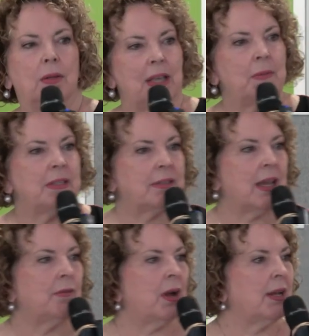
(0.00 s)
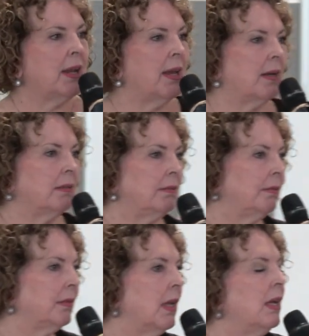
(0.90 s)
Well, let me say right now,
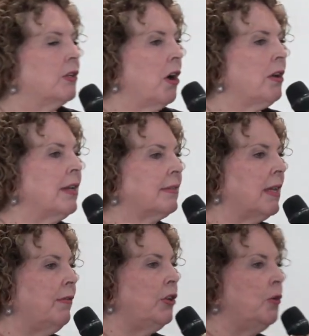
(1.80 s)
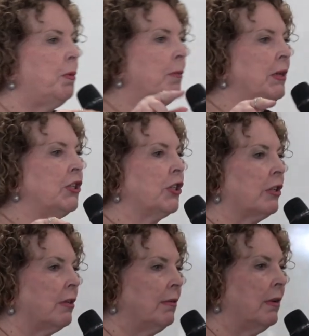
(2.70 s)
God has given you
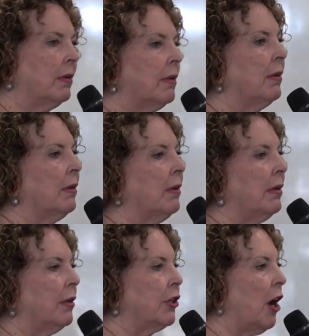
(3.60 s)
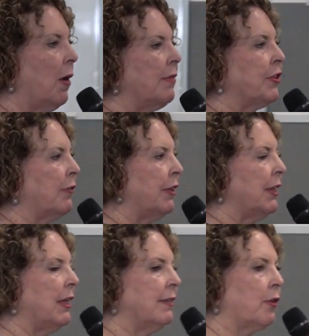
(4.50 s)
permission to go after
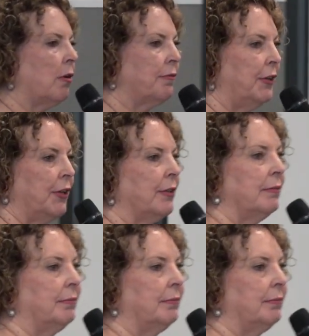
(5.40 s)
everything he's got for you.